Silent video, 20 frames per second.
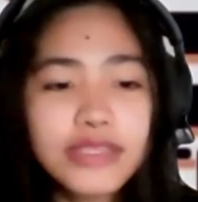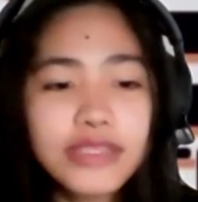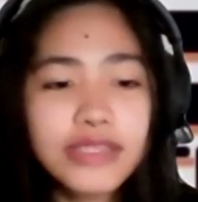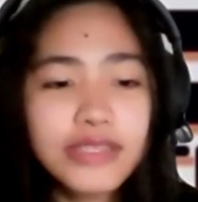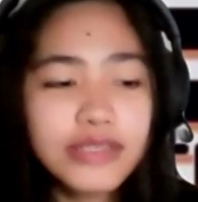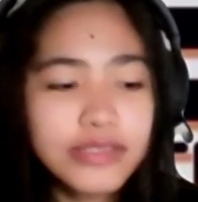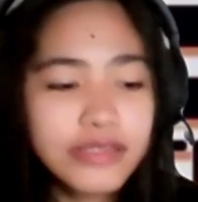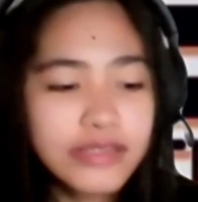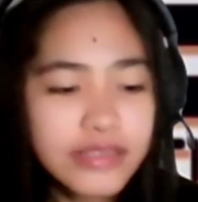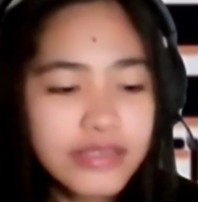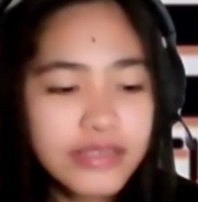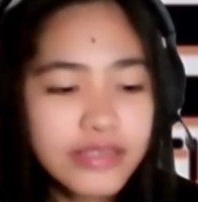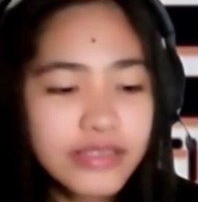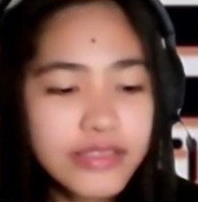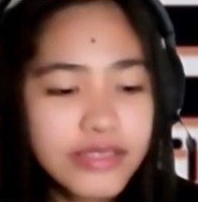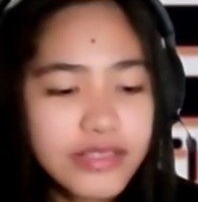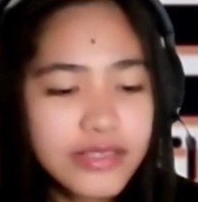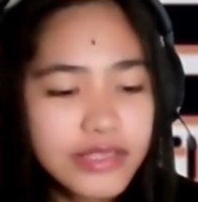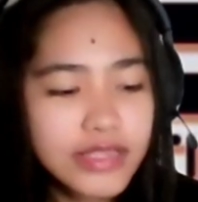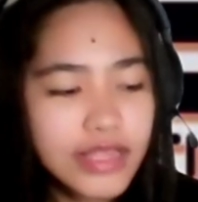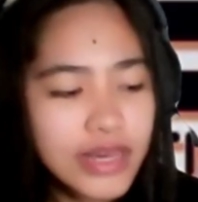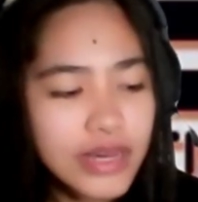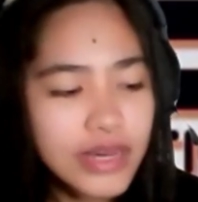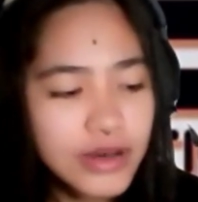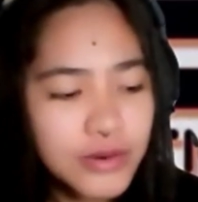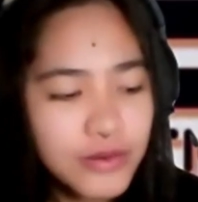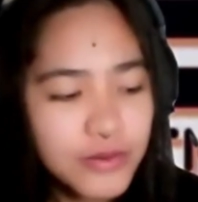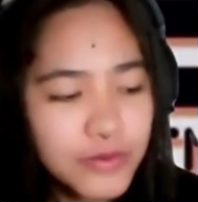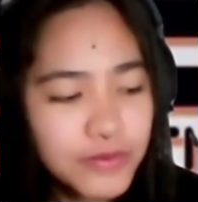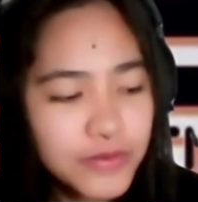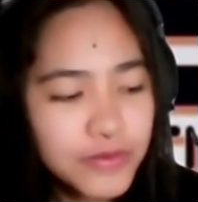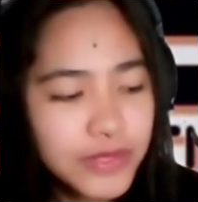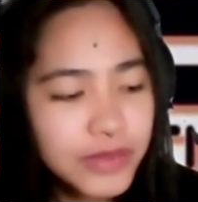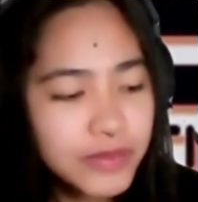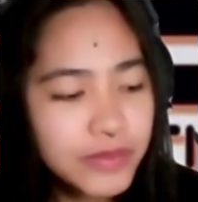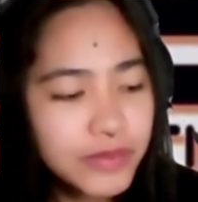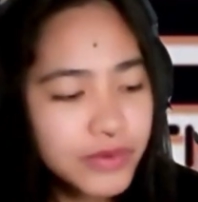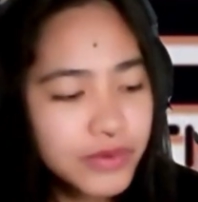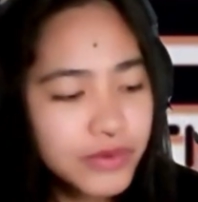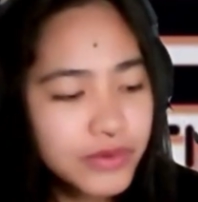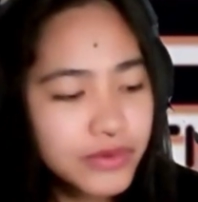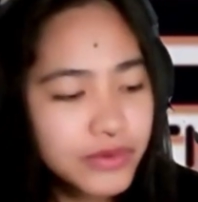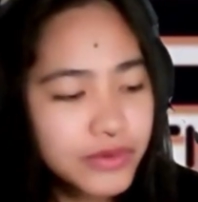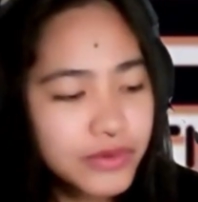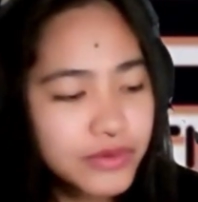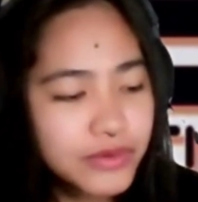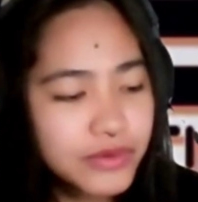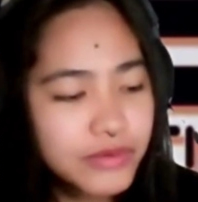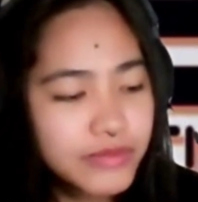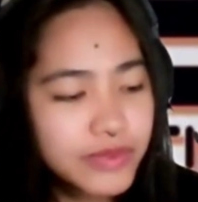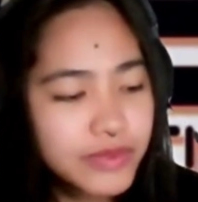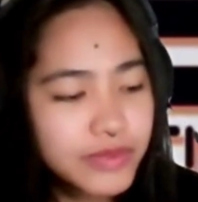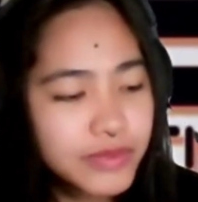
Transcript: It is because now people,